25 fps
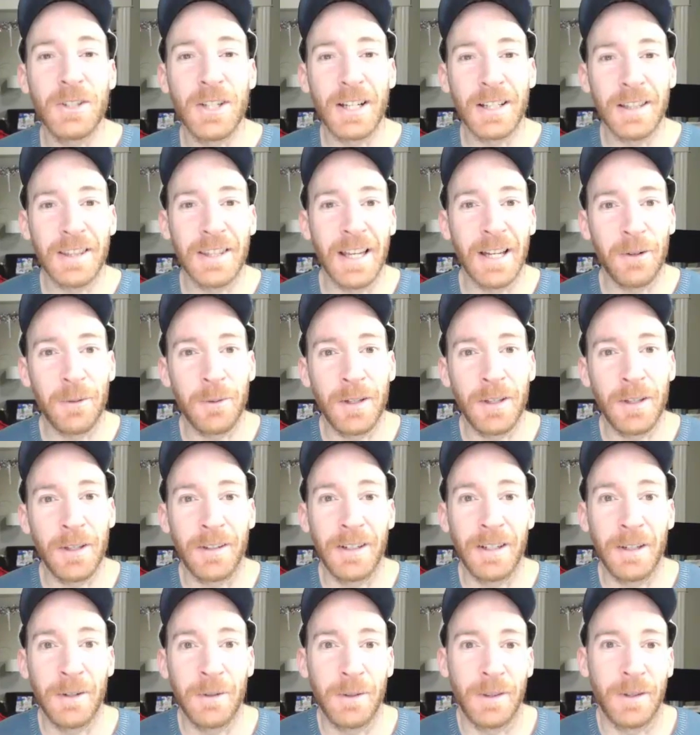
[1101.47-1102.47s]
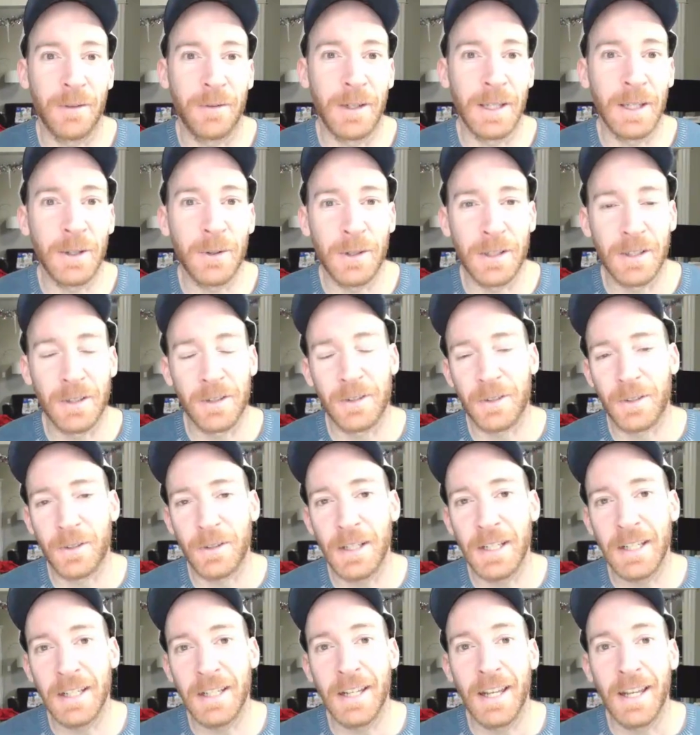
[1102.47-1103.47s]
check that one out, the video on your
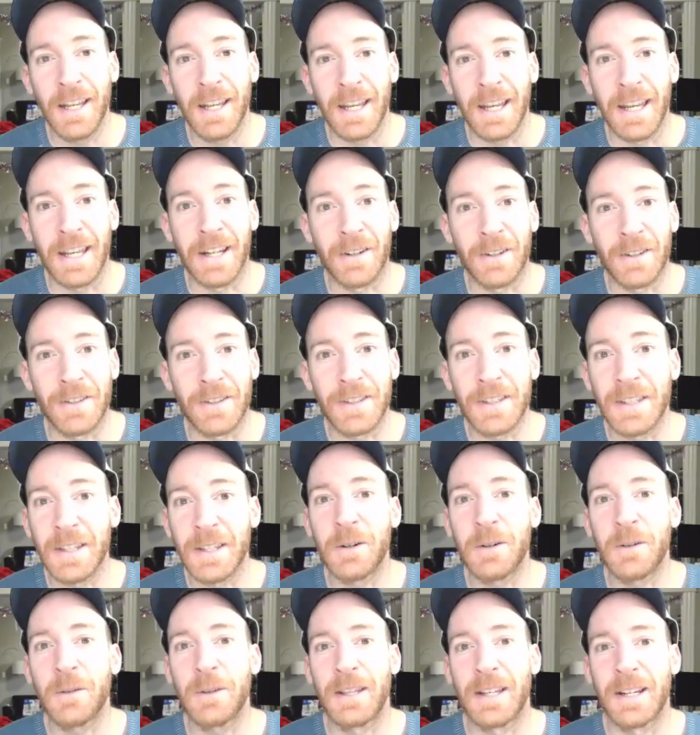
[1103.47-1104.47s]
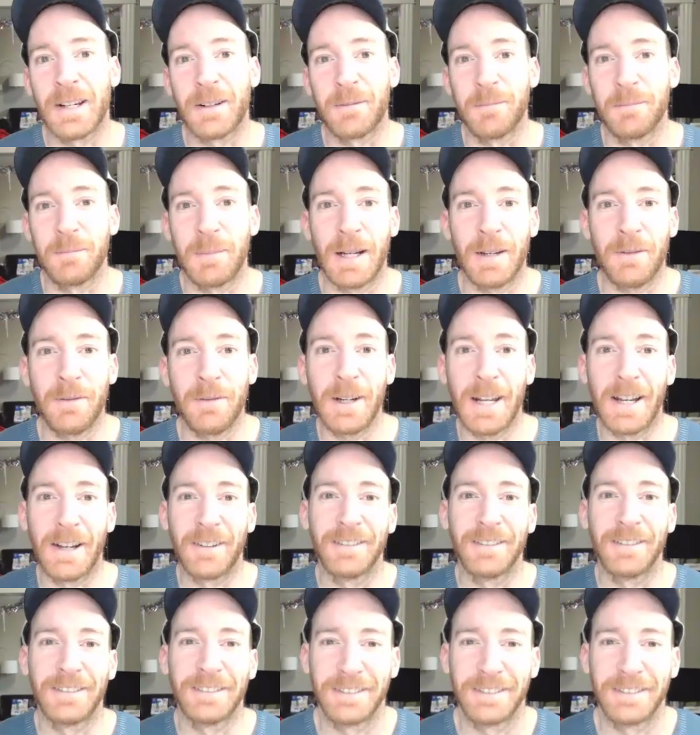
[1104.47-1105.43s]
screen, and I'll see you over there. Bye for now.